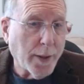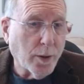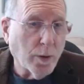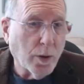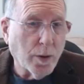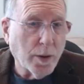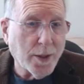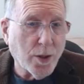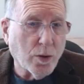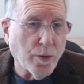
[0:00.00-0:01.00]
don't know.
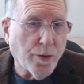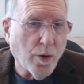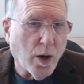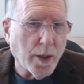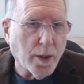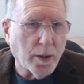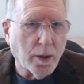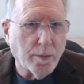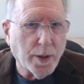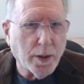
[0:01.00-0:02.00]
That's a good thought,
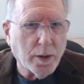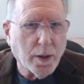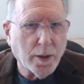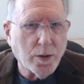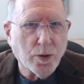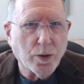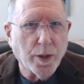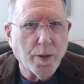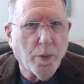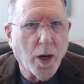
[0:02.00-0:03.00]
and that's
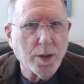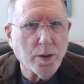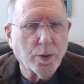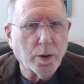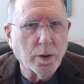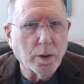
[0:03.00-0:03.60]
certainly possible.